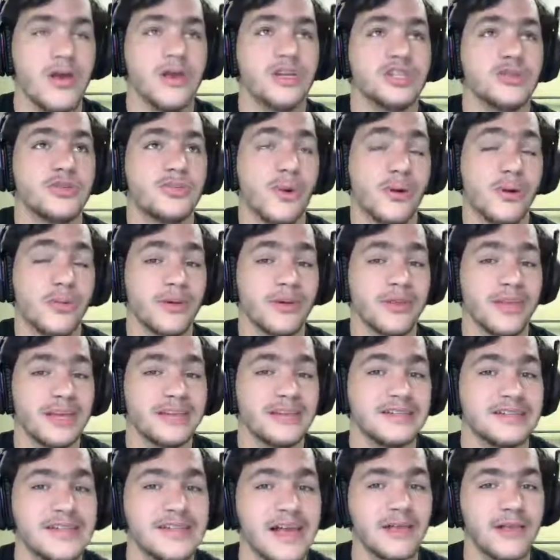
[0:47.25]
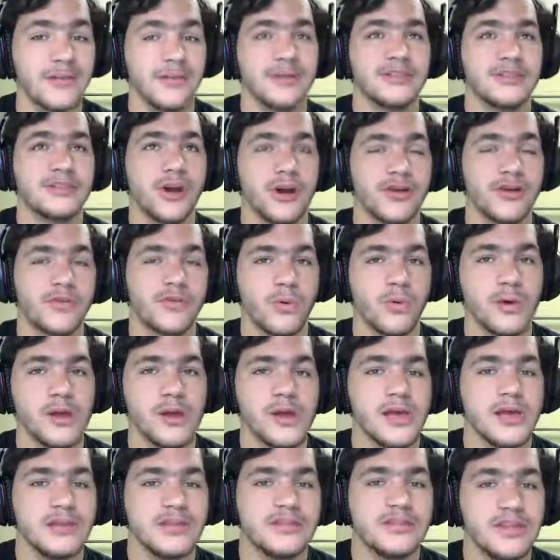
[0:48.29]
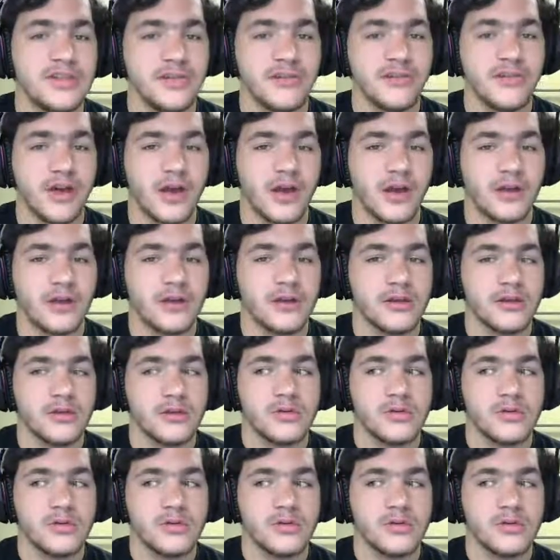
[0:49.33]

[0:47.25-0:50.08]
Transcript: So Pokemon like Salamence, Gardevoir, and Sylveon